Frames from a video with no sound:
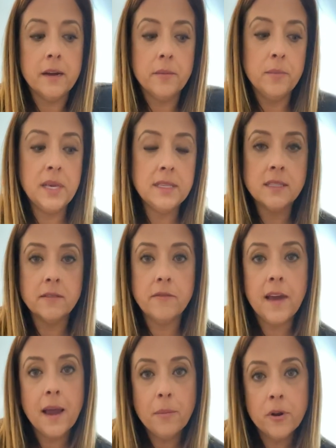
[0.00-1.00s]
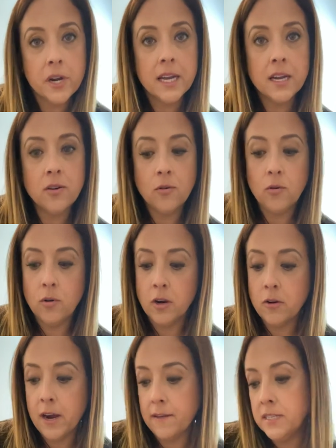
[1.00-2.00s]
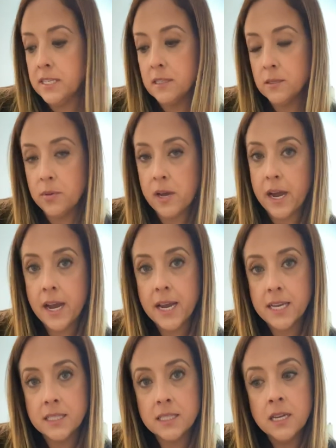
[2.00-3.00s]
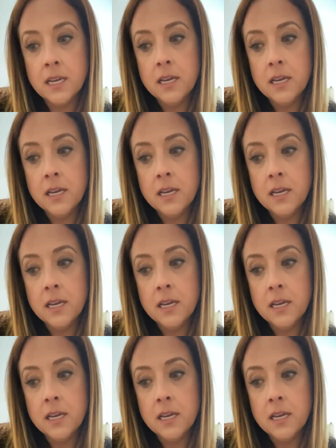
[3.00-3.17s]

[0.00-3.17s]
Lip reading: pieces of fabric or crafting supplies.